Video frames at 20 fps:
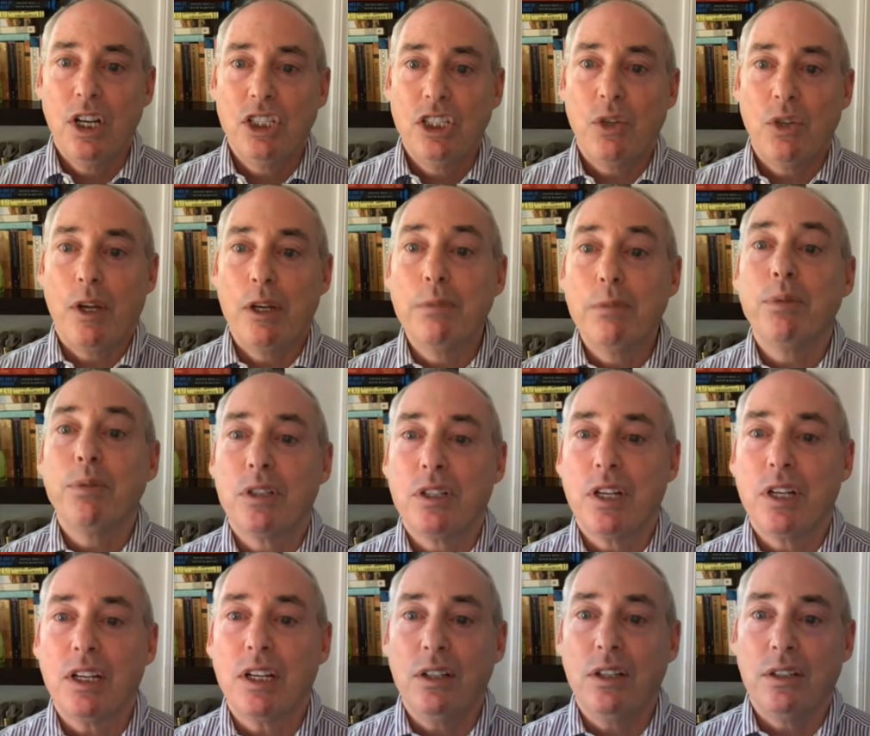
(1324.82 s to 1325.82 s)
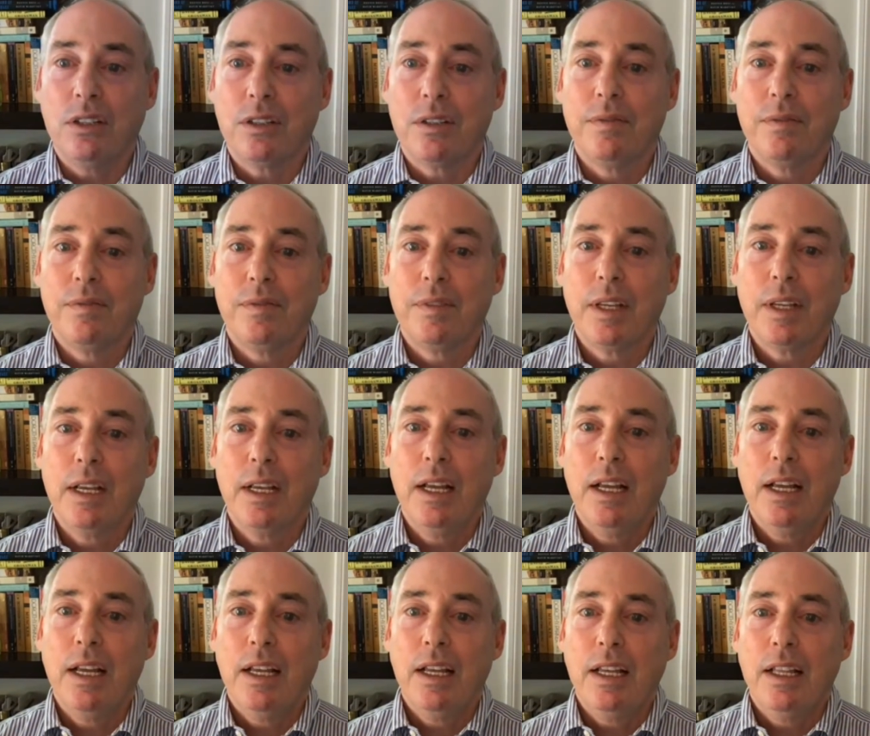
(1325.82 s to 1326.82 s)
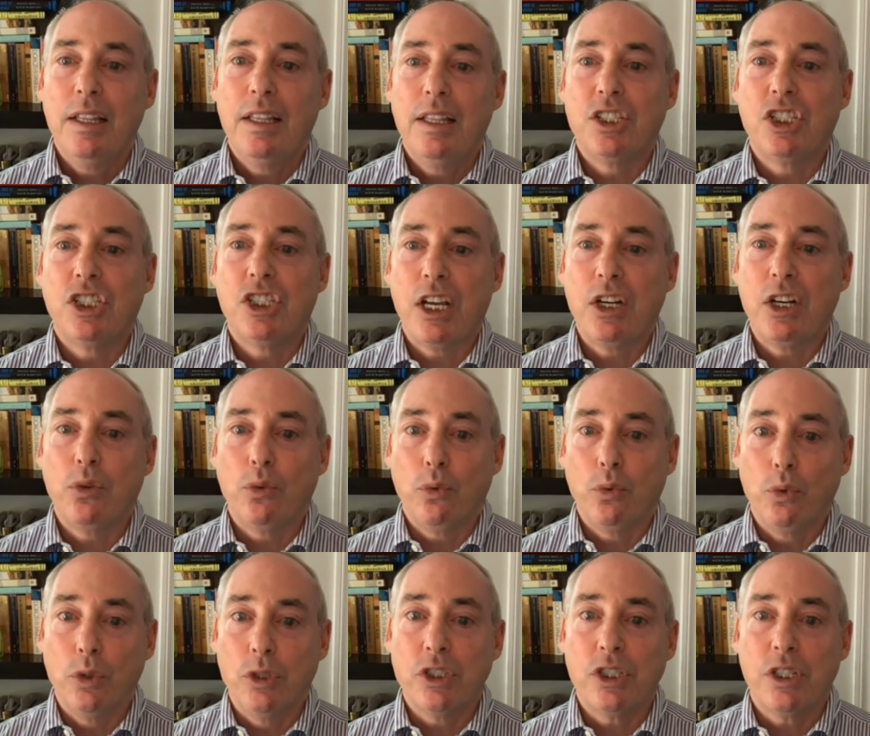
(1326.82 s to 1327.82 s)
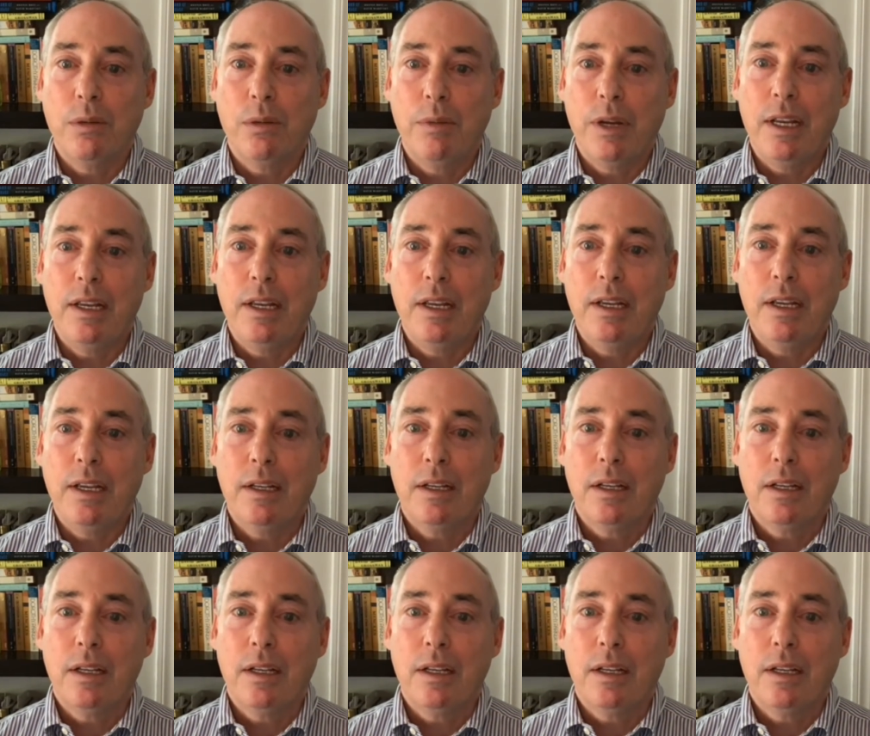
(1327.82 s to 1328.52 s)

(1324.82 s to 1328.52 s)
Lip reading: So in particular, the Senate Rules Committee